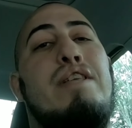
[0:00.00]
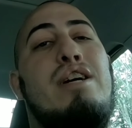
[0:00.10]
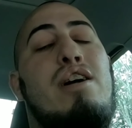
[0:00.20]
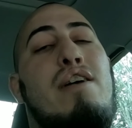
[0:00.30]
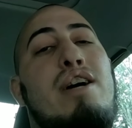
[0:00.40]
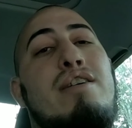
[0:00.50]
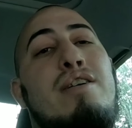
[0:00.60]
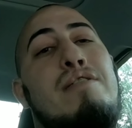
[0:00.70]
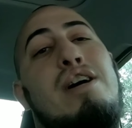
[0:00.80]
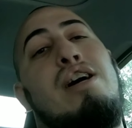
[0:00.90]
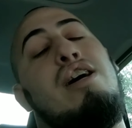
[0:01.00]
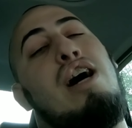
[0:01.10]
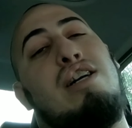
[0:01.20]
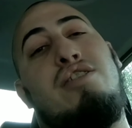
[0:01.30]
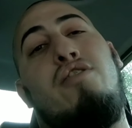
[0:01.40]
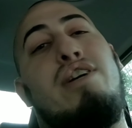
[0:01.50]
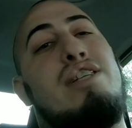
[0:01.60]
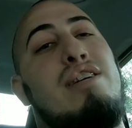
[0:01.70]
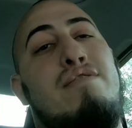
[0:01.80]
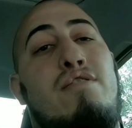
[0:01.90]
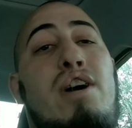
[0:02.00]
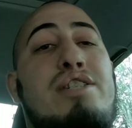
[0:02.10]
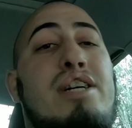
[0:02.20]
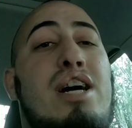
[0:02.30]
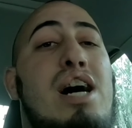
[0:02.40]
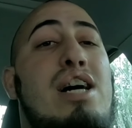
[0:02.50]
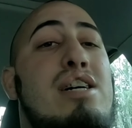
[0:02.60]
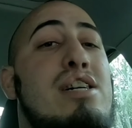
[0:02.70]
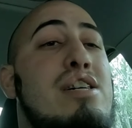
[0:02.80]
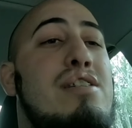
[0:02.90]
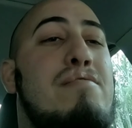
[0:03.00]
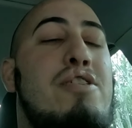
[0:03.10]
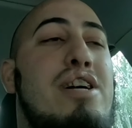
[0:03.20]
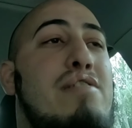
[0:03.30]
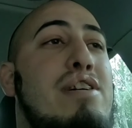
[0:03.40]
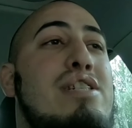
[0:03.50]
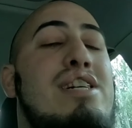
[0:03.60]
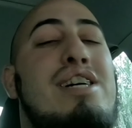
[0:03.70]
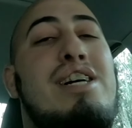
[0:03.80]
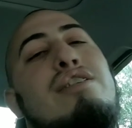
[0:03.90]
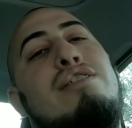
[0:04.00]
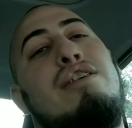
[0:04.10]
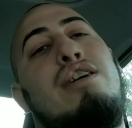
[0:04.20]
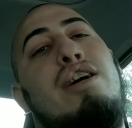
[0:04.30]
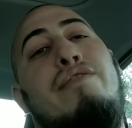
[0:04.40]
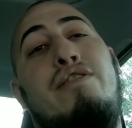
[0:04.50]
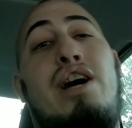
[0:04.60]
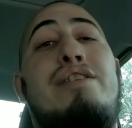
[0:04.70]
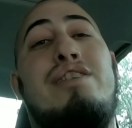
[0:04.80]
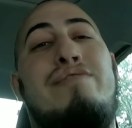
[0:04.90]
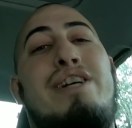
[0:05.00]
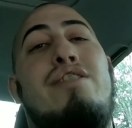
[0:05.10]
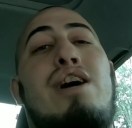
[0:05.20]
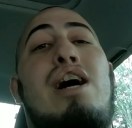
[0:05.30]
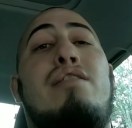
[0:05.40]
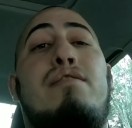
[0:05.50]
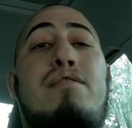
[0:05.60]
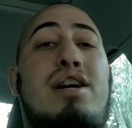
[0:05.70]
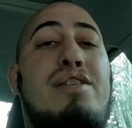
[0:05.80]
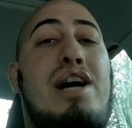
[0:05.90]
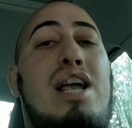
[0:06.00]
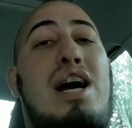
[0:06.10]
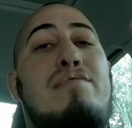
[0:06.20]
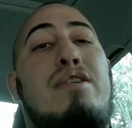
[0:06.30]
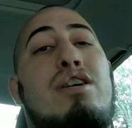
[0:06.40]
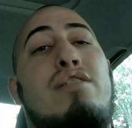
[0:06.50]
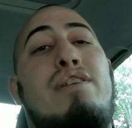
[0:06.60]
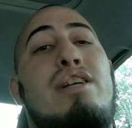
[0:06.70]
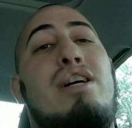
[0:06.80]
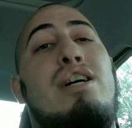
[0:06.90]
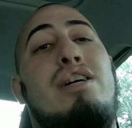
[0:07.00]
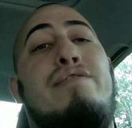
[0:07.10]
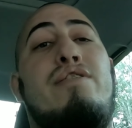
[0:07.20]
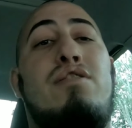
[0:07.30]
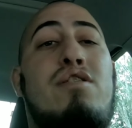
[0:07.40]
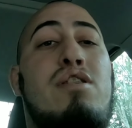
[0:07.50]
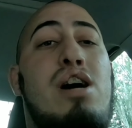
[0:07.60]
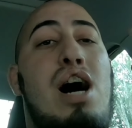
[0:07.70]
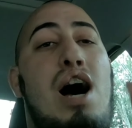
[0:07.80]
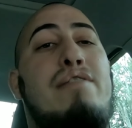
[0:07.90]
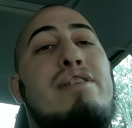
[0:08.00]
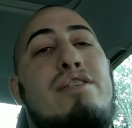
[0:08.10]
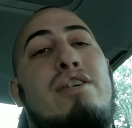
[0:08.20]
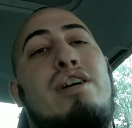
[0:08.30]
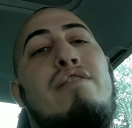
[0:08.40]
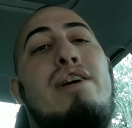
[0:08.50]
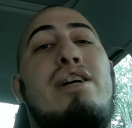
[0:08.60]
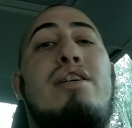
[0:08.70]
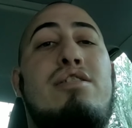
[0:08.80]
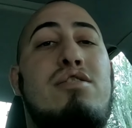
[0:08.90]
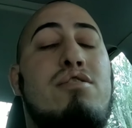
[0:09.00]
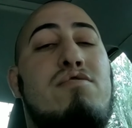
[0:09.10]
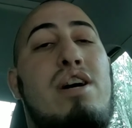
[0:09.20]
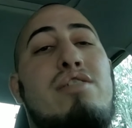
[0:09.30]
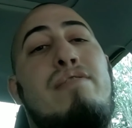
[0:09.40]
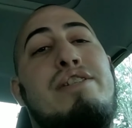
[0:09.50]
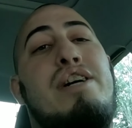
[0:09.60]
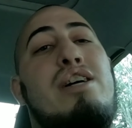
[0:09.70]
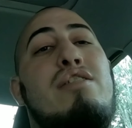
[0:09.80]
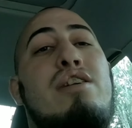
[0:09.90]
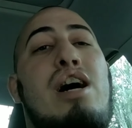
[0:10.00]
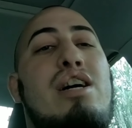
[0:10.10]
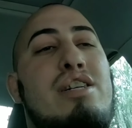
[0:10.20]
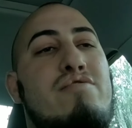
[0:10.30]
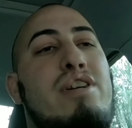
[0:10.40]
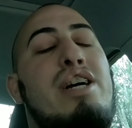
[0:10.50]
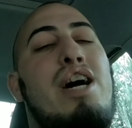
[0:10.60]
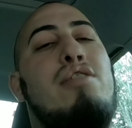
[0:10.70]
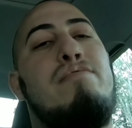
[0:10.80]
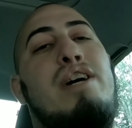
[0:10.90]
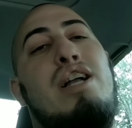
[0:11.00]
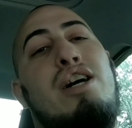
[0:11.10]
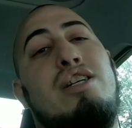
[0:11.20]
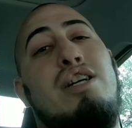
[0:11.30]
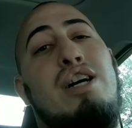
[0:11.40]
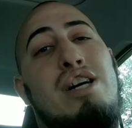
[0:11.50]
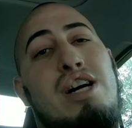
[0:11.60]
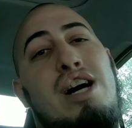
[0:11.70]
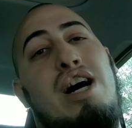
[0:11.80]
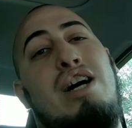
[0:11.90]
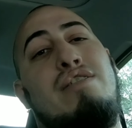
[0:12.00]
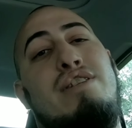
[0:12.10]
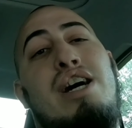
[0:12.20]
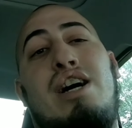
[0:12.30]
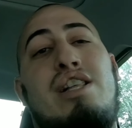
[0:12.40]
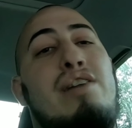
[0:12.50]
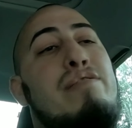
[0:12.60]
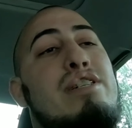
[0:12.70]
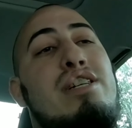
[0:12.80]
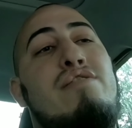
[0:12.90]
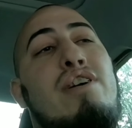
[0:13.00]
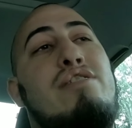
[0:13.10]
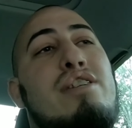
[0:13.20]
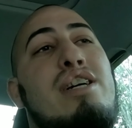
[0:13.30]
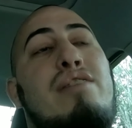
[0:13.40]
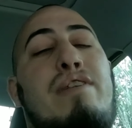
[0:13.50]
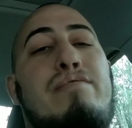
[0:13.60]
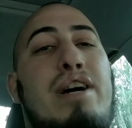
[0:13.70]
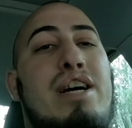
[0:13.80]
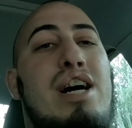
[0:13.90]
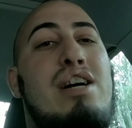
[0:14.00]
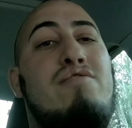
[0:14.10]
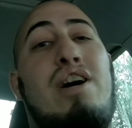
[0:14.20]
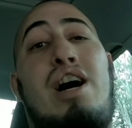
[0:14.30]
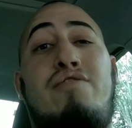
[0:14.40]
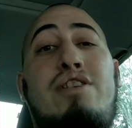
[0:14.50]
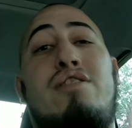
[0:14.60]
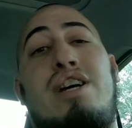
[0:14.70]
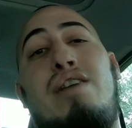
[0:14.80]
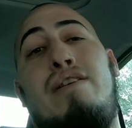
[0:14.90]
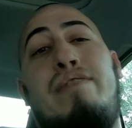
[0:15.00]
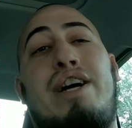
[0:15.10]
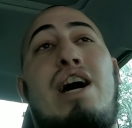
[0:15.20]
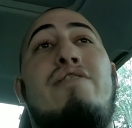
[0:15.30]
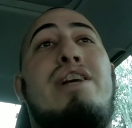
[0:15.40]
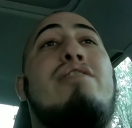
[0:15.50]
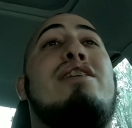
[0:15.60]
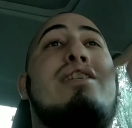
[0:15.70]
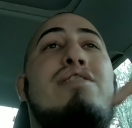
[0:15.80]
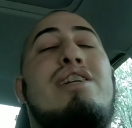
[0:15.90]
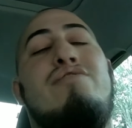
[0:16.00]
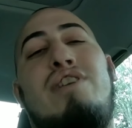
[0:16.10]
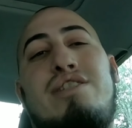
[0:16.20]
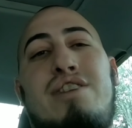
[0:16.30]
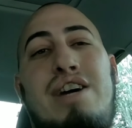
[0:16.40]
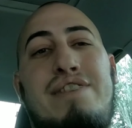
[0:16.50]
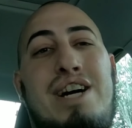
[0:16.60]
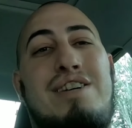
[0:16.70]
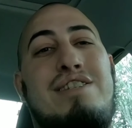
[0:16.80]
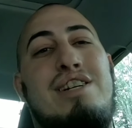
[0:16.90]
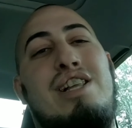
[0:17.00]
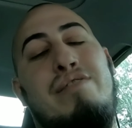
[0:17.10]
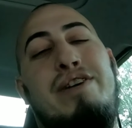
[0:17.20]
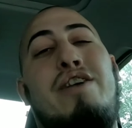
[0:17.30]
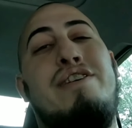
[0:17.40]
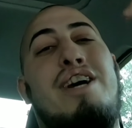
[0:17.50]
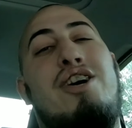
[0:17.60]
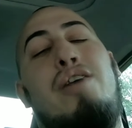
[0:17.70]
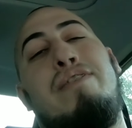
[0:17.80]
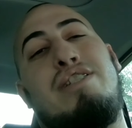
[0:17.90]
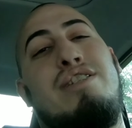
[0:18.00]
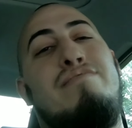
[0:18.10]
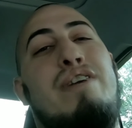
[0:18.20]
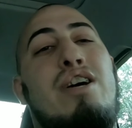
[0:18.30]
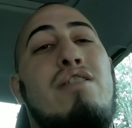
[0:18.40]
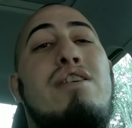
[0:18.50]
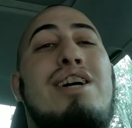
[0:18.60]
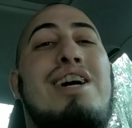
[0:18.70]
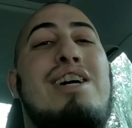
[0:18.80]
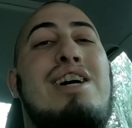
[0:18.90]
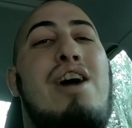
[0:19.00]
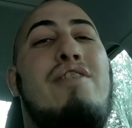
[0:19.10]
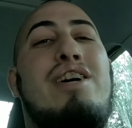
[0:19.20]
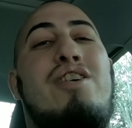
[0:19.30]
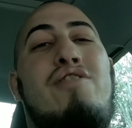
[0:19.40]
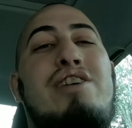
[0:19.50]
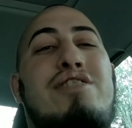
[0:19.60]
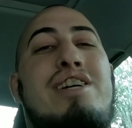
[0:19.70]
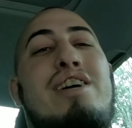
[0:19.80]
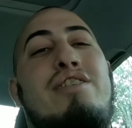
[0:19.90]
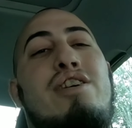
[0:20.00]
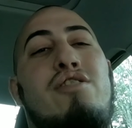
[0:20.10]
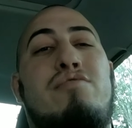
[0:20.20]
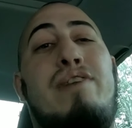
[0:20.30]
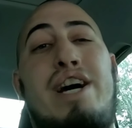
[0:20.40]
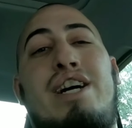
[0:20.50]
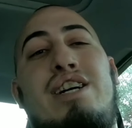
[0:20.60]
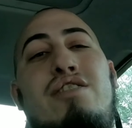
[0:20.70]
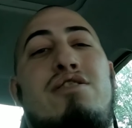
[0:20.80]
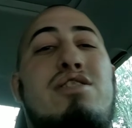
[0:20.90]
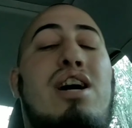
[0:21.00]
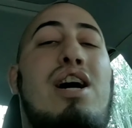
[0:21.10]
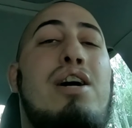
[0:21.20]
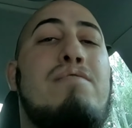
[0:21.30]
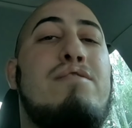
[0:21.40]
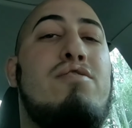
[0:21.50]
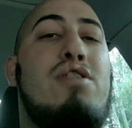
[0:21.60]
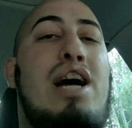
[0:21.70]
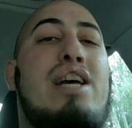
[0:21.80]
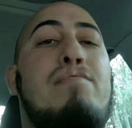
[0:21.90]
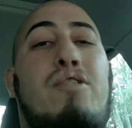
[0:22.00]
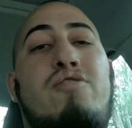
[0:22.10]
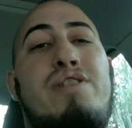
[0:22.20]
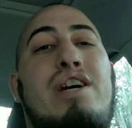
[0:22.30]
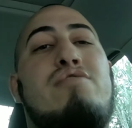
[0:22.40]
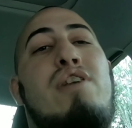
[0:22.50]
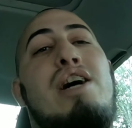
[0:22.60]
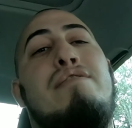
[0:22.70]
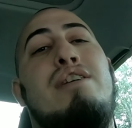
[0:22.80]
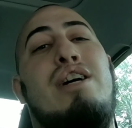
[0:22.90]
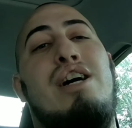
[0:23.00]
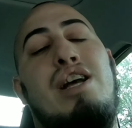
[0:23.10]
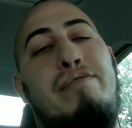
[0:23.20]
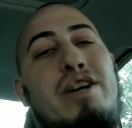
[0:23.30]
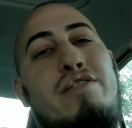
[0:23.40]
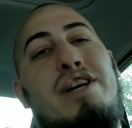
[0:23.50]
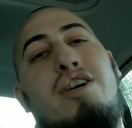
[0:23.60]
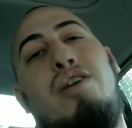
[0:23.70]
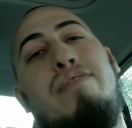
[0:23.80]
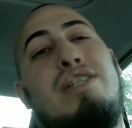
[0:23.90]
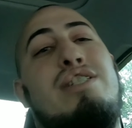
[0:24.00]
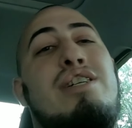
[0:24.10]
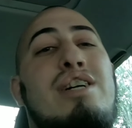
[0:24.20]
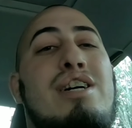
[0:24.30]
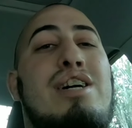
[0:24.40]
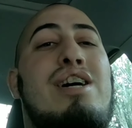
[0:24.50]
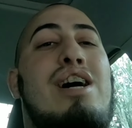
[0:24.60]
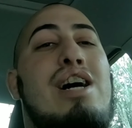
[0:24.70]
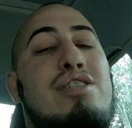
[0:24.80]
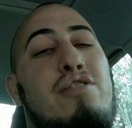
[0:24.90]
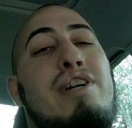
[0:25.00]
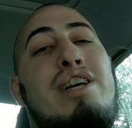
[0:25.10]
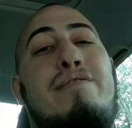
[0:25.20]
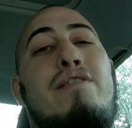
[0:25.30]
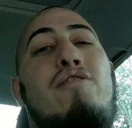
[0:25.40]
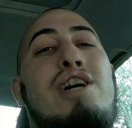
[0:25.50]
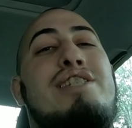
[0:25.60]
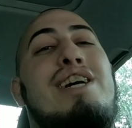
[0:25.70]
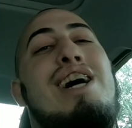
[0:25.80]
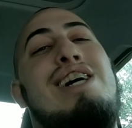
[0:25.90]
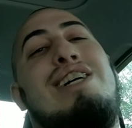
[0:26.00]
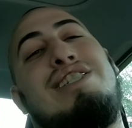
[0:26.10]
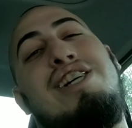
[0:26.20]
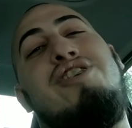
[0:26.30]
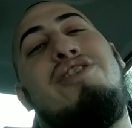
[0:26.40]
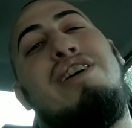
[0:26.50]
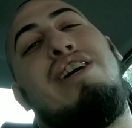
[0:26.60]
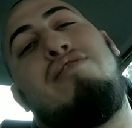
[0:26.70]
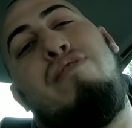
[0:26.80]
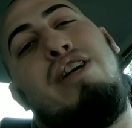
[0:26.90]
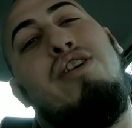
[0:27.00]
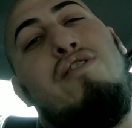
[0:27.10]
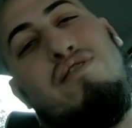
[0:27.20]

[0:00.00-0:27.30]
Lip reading: Alright? As always, thanks for watching, guys. Racing here. If you like this video, guys, hit that like button over there. If you haven't done already, subscribe to my channel. It really helps me a lot. And yeah, let me see what you think about my car. What you think about my car without the red stripe now. Let me know in the comments below. I want to know what you think. It looks better. It looks you like it more with the stripe. Let me know in the comments. As always, thanks for watching, guys, and see you in the next video.